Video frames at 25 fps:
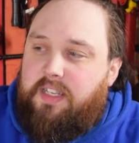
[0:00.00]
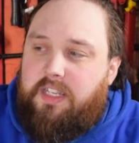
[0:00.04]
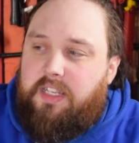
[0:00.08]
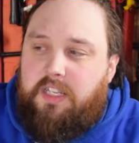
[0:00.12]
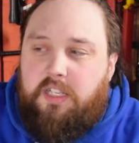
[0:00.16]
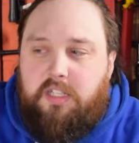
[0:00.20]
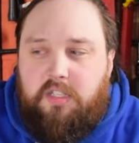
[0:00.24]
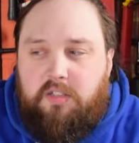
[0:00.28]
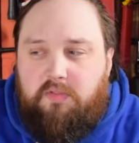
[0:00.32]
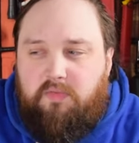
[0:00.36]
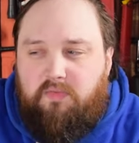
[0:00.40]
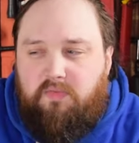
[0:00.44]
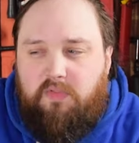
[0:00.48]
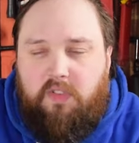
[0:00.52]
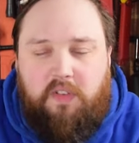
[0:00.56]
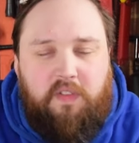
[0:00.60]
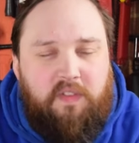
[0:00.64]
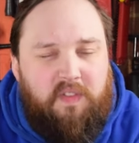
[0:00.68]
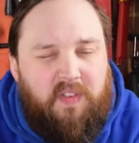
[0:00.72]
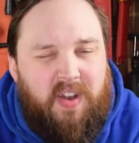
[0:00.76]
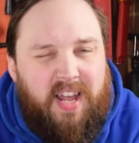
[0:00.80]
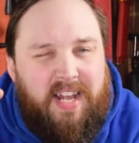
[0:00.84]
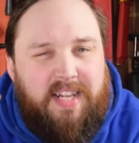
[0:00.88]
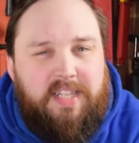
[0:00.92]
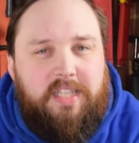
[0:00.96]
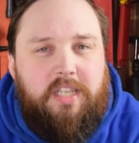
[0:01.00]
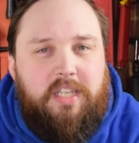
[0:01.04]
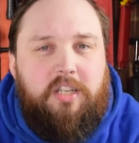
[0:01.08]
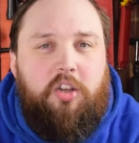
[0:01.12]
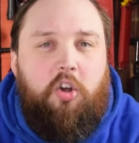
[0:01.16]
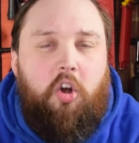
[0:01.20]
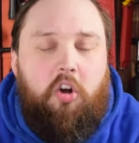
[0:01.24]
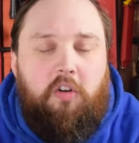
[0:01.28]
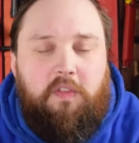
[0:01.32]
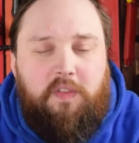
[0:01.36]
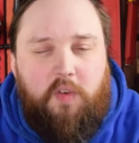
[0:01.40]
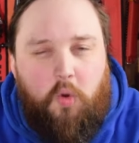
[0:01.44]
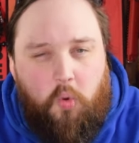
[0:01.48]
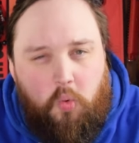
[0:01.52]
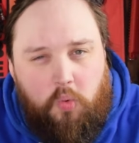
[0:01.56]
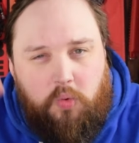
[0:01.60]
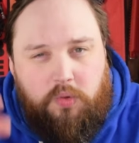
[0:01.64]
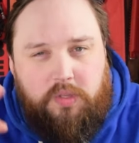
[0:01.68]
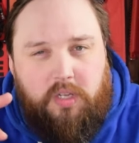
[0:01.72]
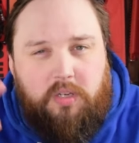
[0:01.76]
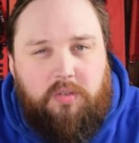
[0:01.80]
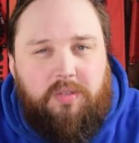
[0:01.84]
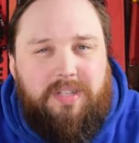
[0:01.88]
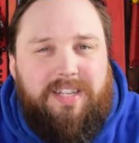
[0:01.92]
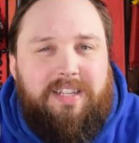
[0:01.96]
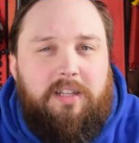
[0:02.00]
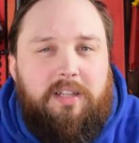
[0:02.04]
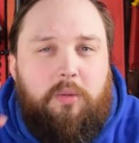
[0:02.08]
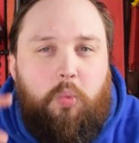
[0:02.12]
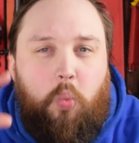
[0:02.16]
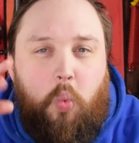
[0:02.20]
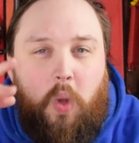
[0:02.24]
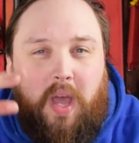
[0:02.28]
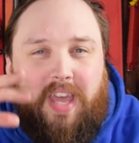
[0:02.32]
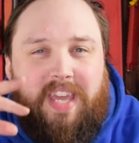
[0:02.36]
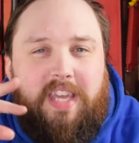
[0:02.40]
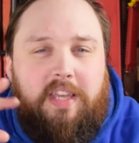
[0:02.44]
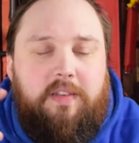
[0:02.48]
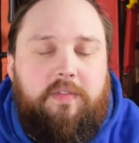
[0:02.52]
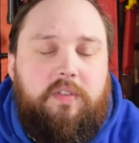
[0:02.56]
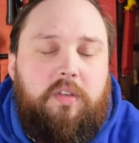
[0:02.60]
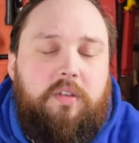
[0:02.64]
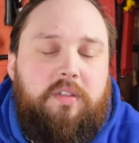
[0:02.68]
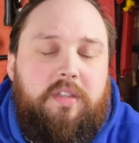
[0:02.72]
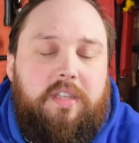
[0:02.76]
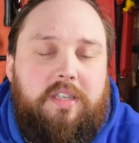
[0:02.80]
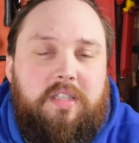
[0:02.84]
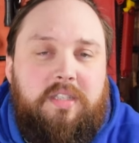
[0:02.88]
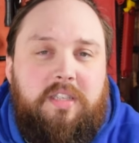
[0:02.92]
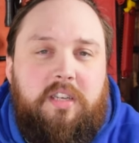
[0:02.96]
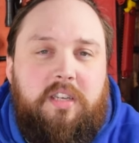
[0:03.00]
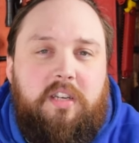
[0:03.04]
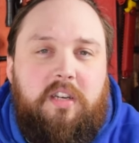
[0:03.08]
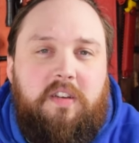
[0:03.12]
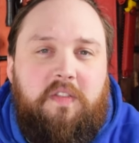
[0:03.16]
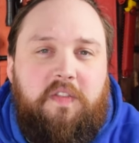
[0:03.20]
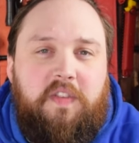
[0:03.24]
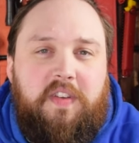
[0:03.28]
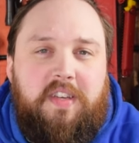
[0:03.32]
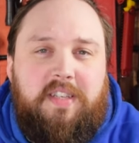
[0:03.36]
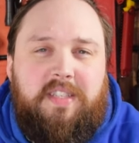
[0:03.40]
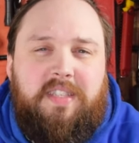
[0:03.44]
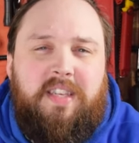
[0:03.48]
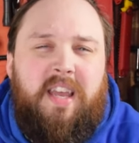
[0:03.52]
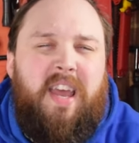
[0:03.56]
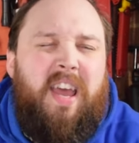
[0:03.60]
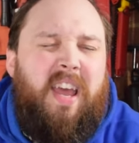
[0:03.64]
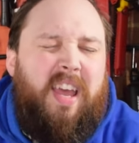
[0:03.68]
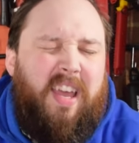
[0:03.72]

it's reflecting off all those little waves on the surface.